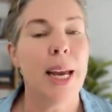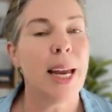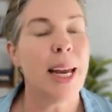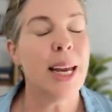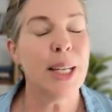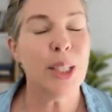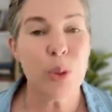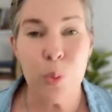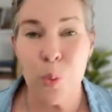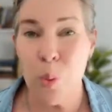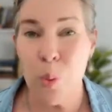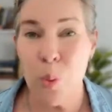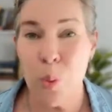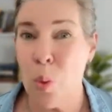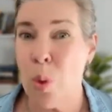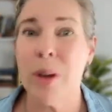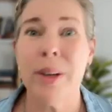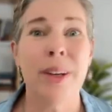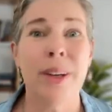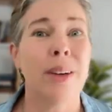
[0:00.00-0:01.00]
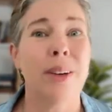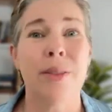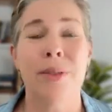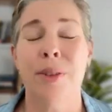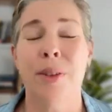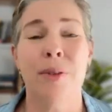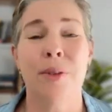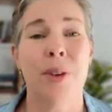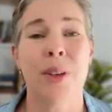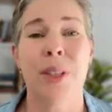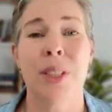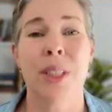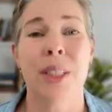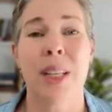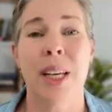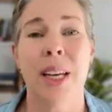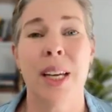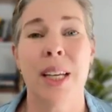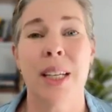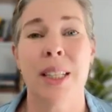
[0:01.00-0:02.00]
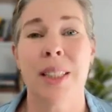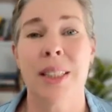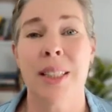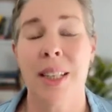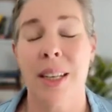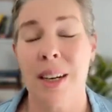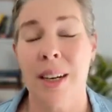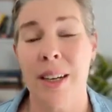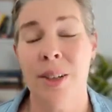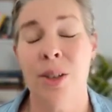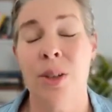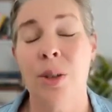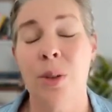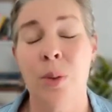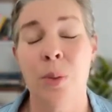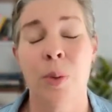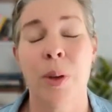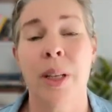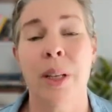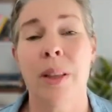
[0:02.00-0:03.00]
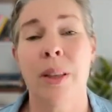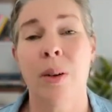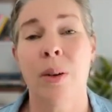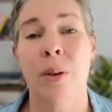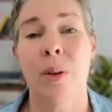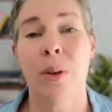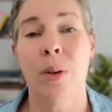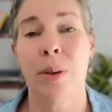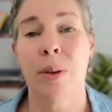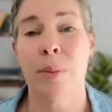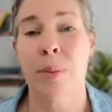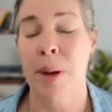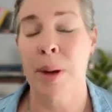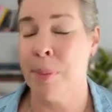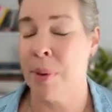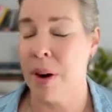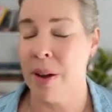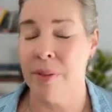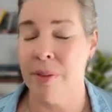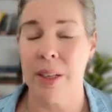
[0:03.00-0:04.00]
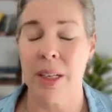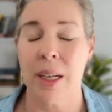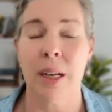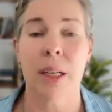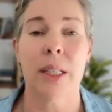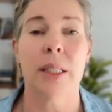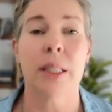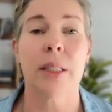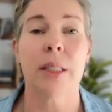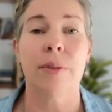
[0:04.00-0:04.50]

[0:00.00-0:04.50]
it's one of the first things that I do with all my private clients.